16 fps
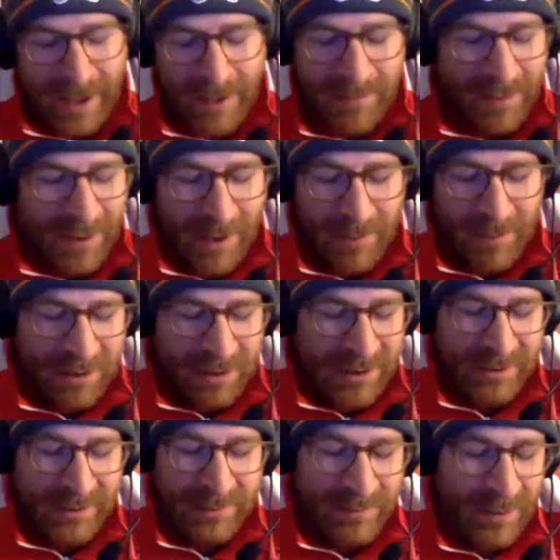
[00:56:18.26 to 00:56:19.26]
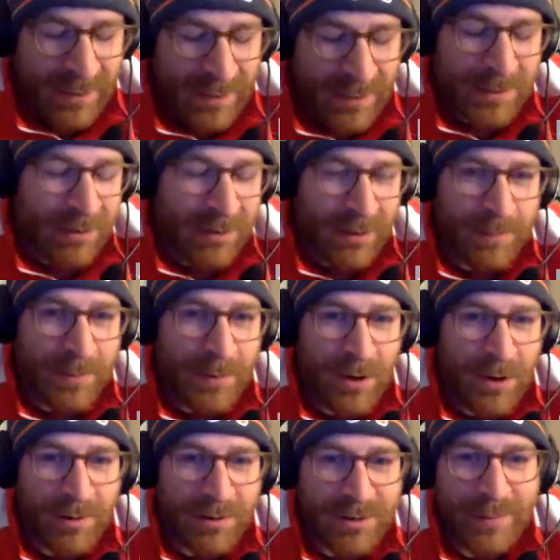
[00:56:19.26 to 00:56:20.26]
I'm right up there on
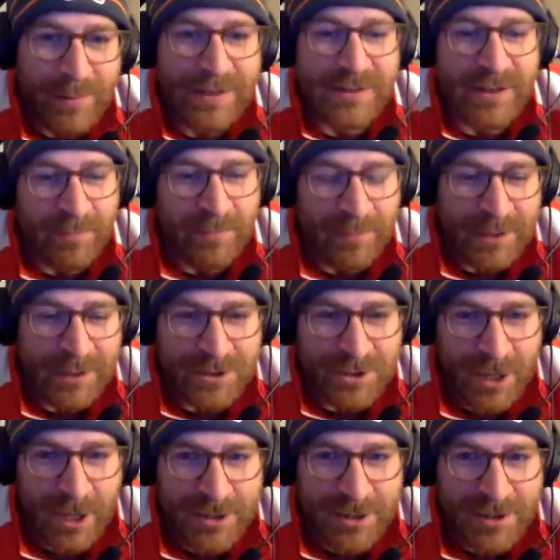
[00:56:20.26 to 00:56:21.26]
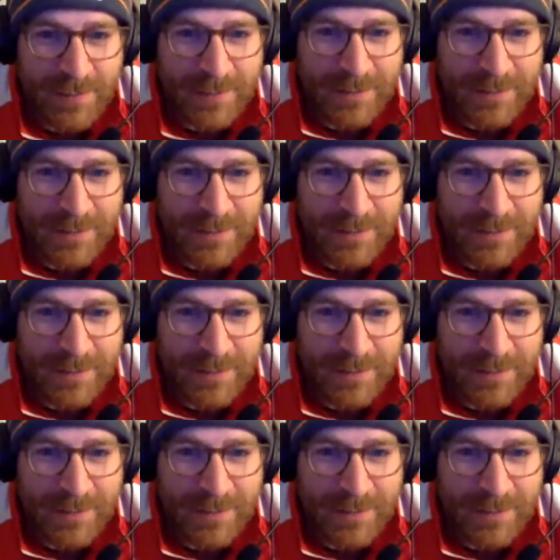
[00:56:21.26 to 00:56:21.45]
par with the best of them, then, Josh. I